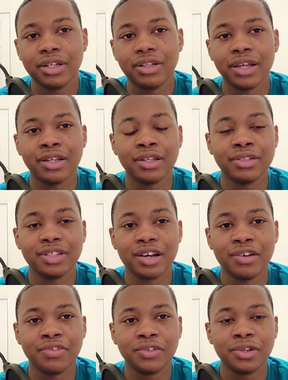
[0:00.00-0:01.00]
Like, it's
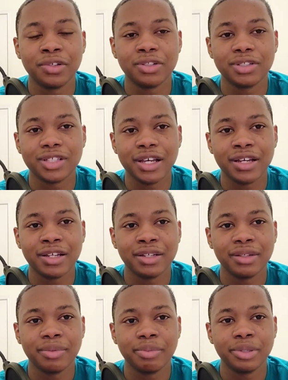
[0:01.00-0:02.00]
helpful on the
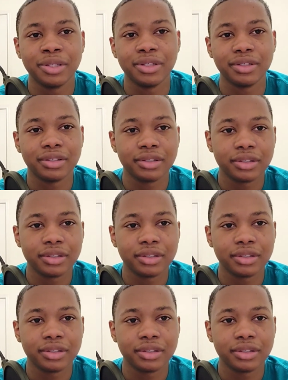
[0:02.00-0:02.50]
side, but